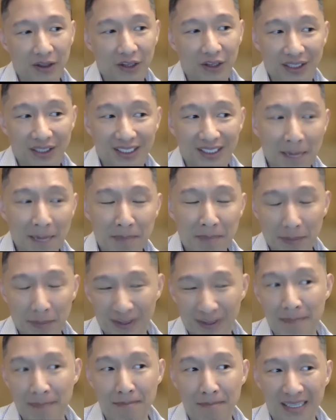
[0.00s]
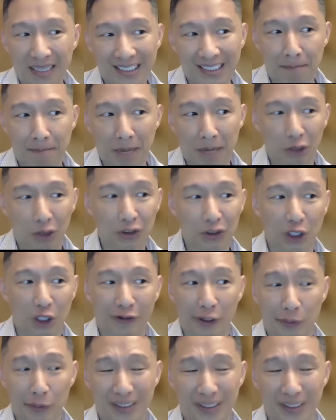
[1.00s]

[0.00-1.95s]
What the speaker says: There's some people that missed the boat. Silver was